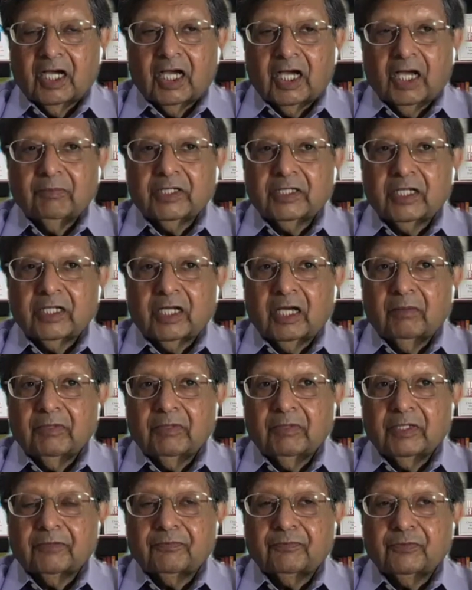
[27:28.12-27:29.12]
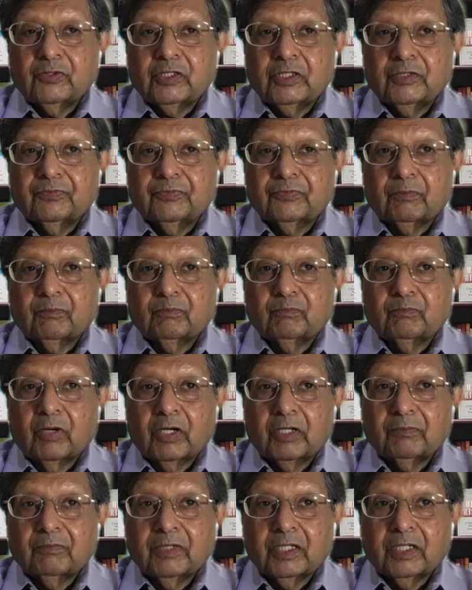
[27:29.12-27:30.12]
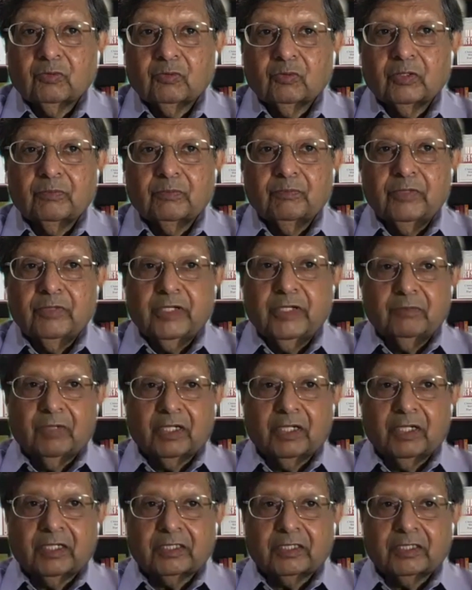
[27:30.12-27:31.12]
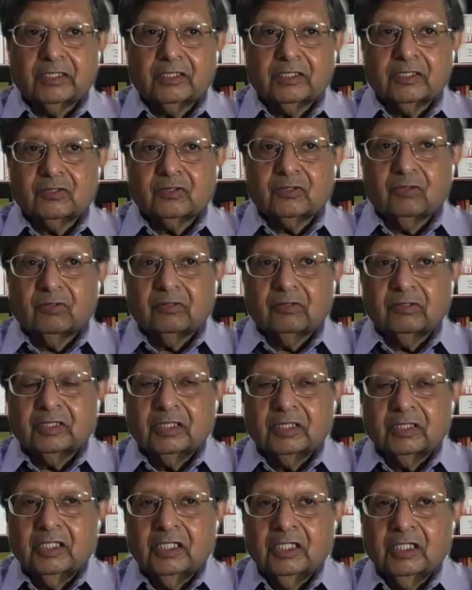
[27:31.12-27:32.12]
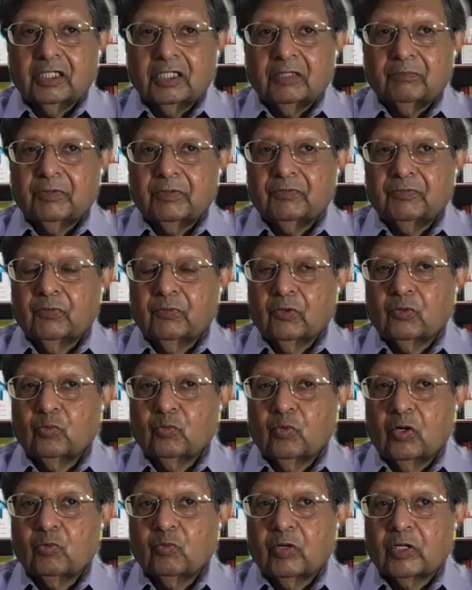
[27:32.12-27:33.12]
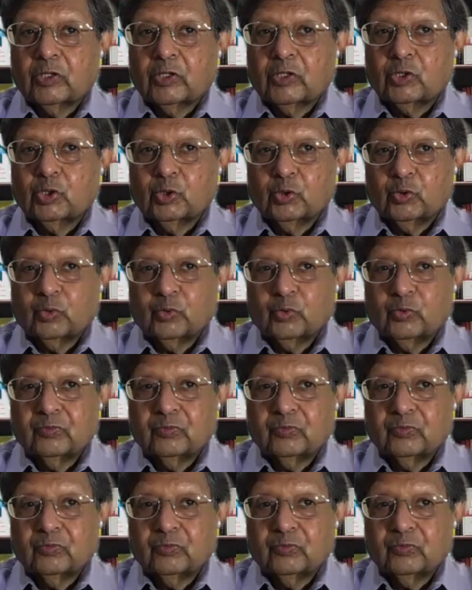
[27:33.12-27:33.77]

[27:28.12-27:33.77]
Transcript: I'm a refugee from Burma, or Myanmar as it is called, before World War II,